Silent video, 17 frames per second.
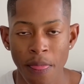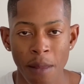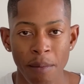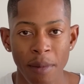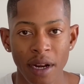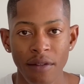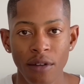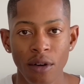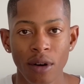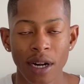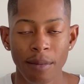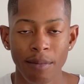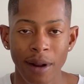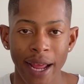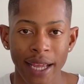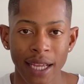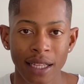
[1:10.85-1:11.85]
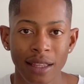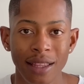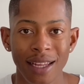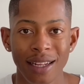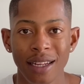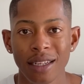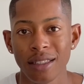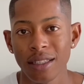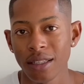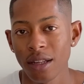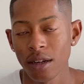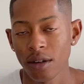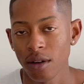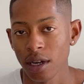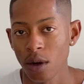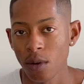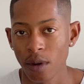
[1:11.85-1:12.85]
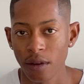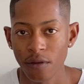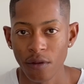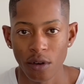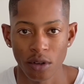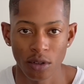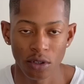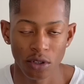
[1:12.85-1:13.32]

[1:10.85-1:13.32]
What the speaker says: but if you don't apply it, then it's not gonna work for you.